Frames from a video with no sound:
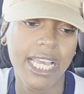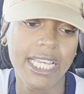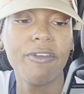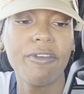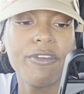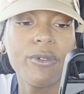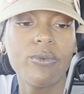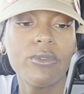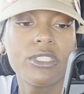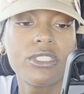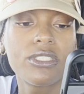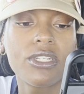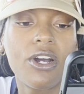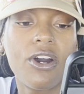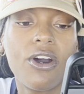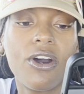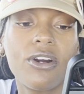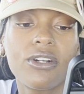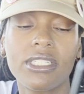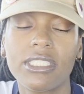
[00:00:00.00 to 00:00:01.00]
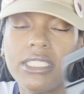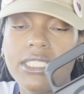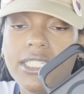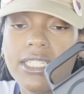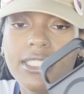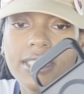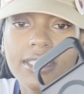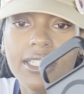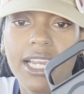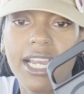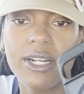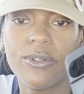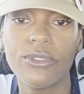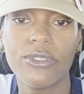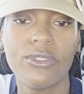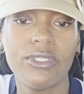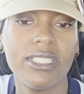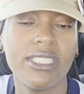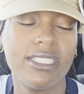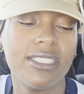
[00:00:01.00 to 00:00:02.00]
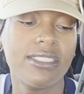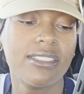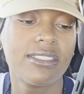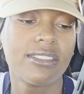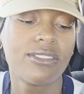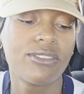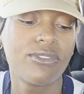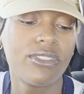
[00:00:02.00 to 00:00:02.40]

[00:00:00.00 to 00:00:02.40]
If it was all clear, I would really